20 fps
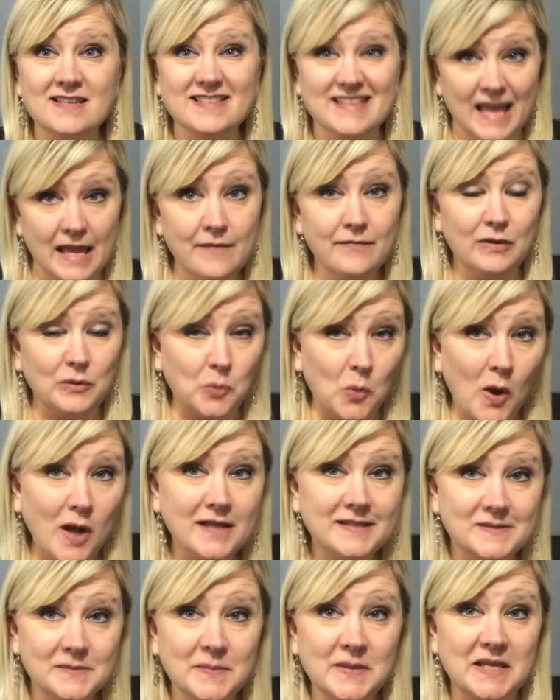David
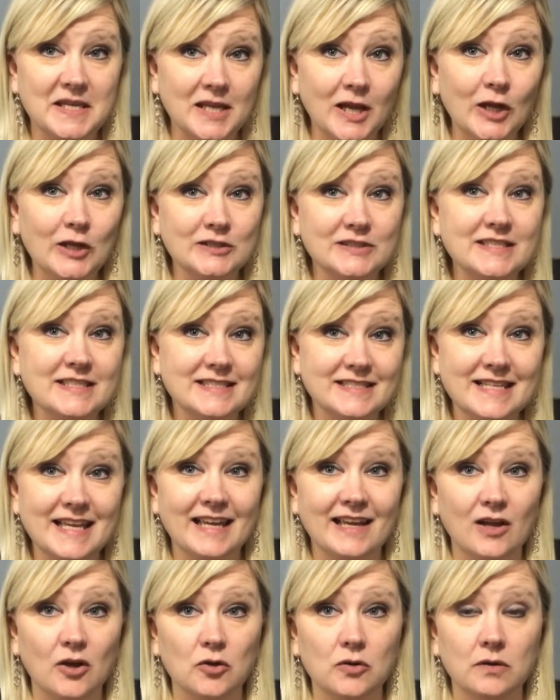was being hunted
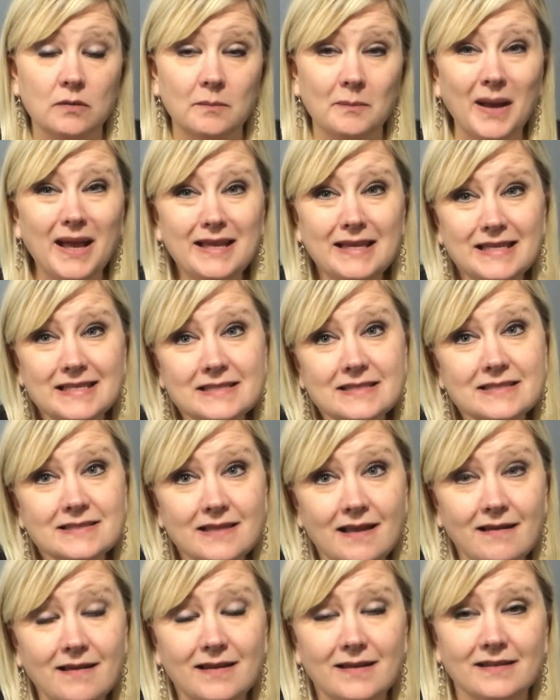down by his
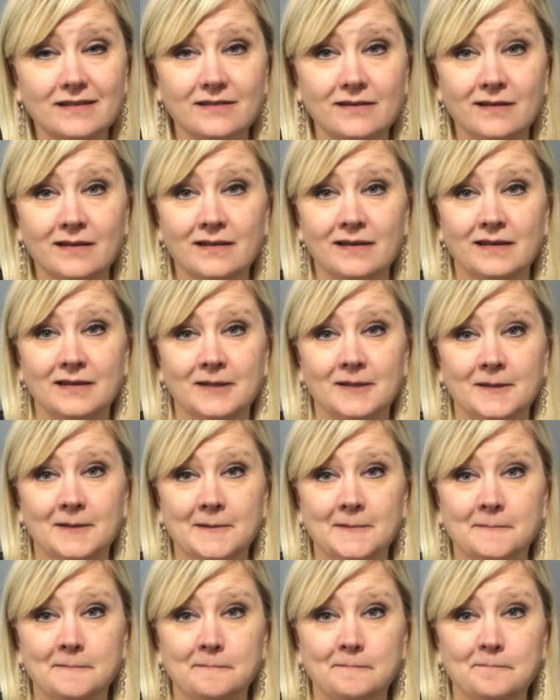son.
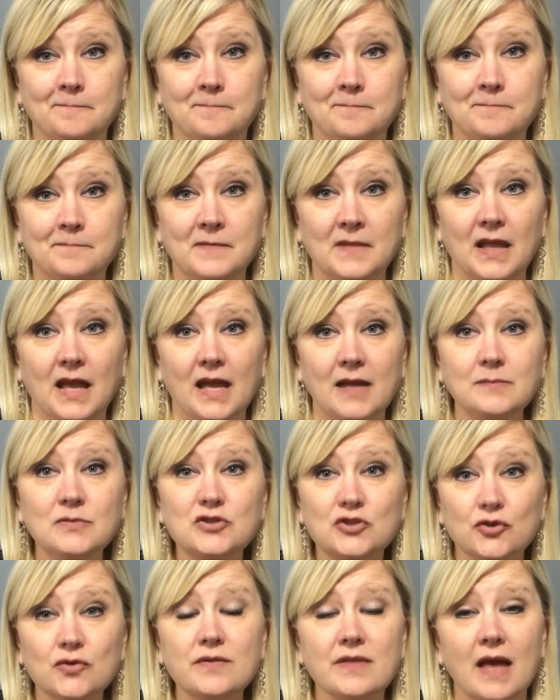I'm
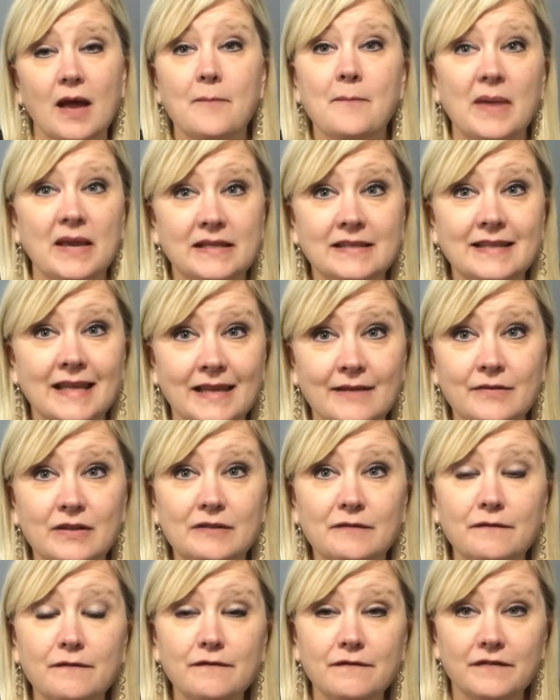sure that made
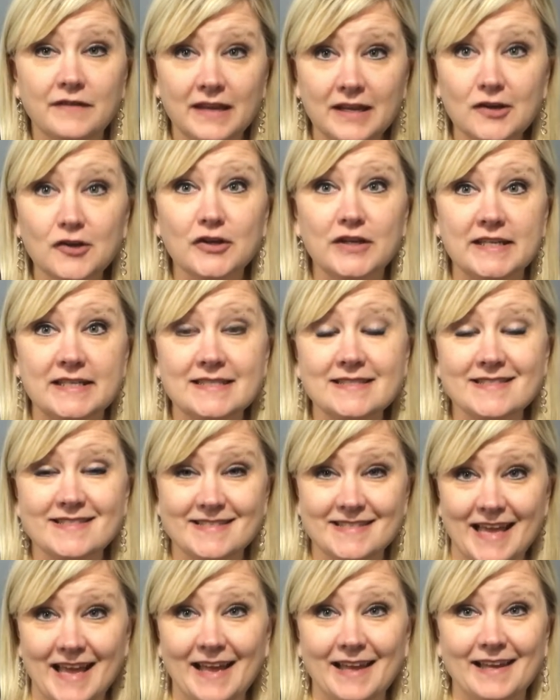David very
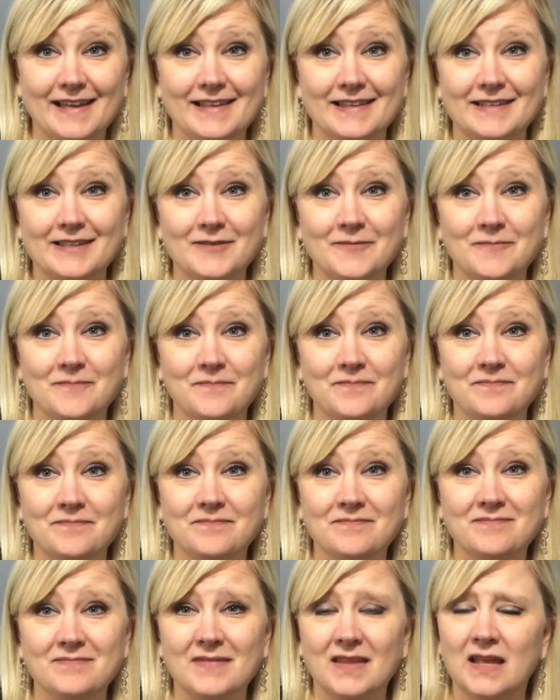sad.
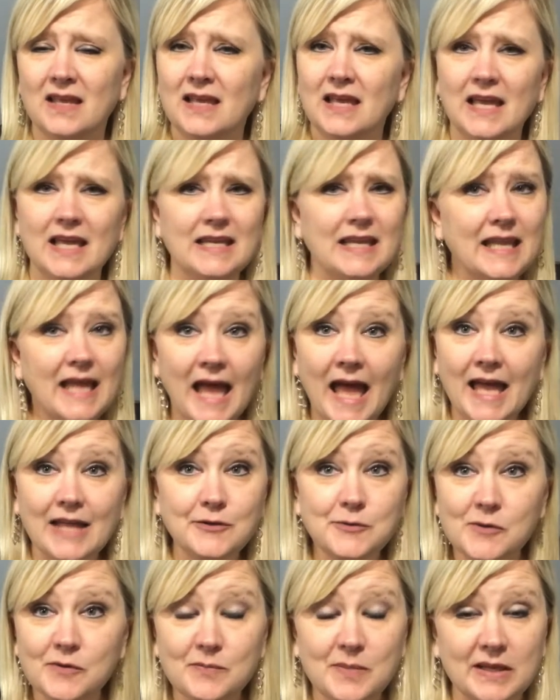And it had
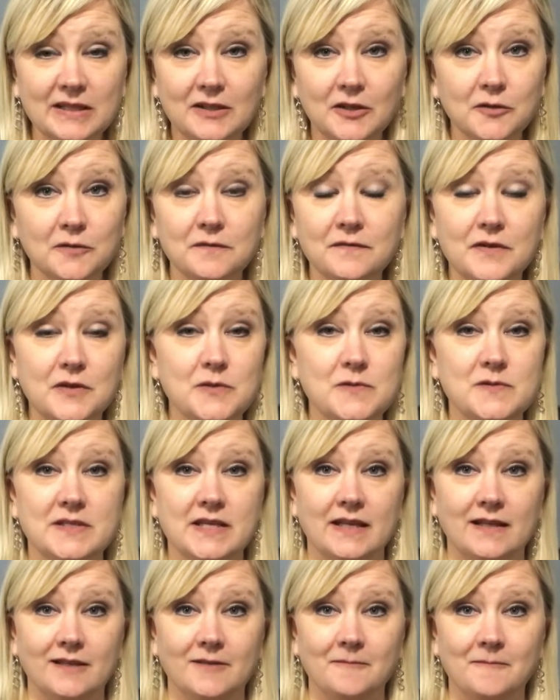to have been
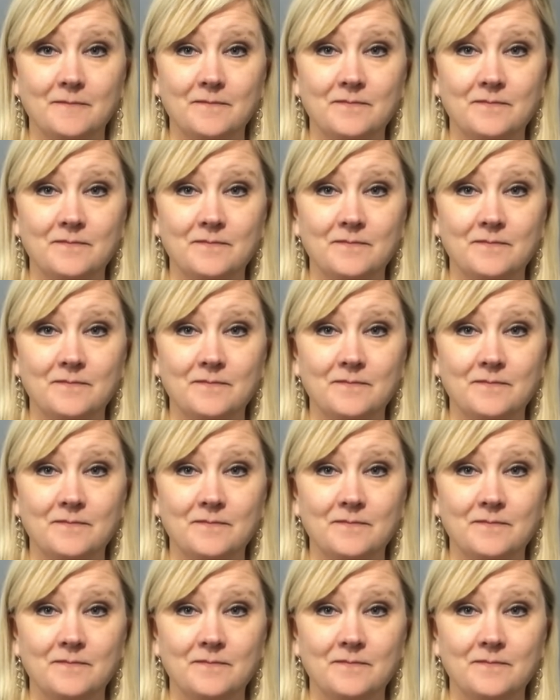confusing.